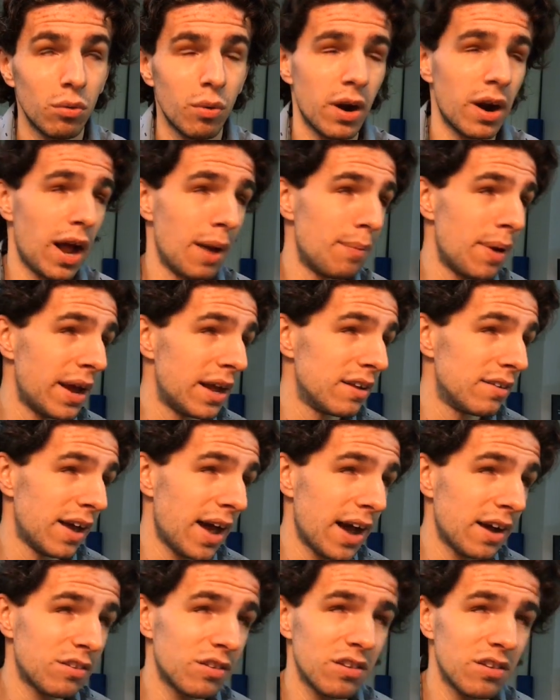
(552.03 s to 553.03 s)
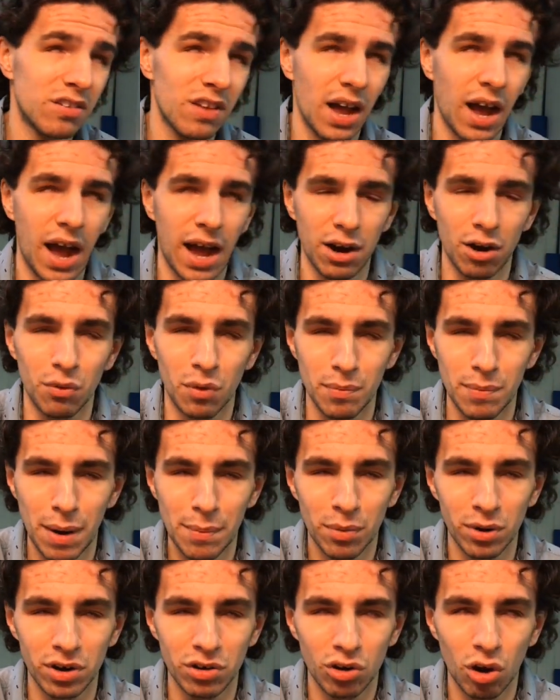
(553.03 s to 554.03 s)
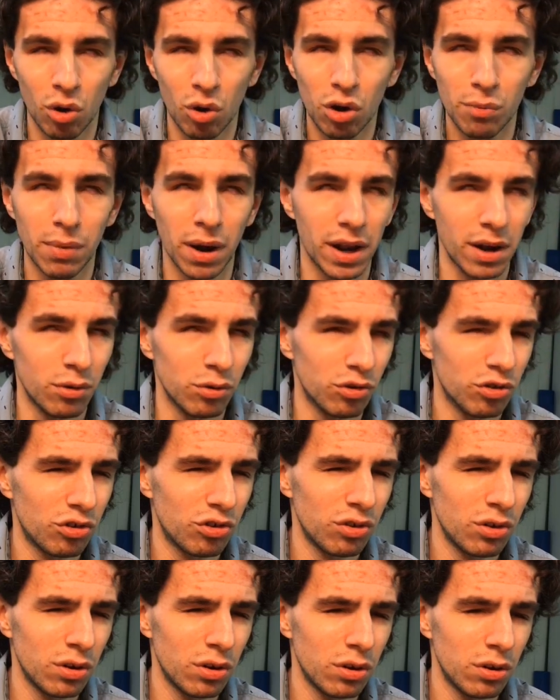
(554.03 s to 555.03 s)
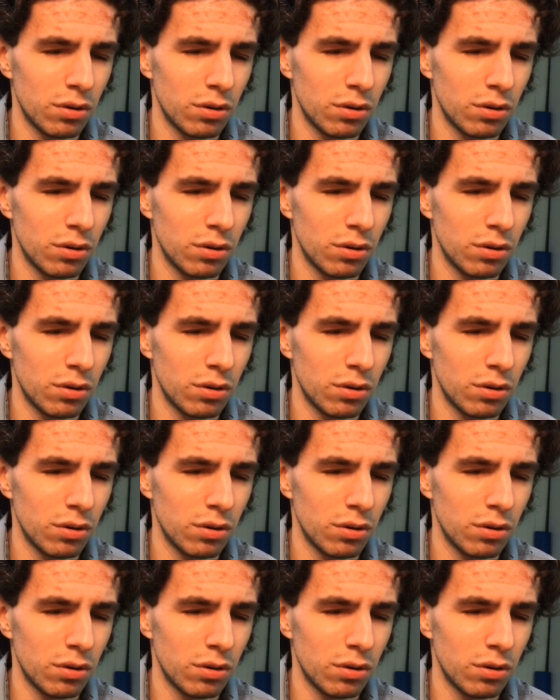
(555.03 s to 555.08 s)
What did I pay in taxes? I don't remember it in total, but it was,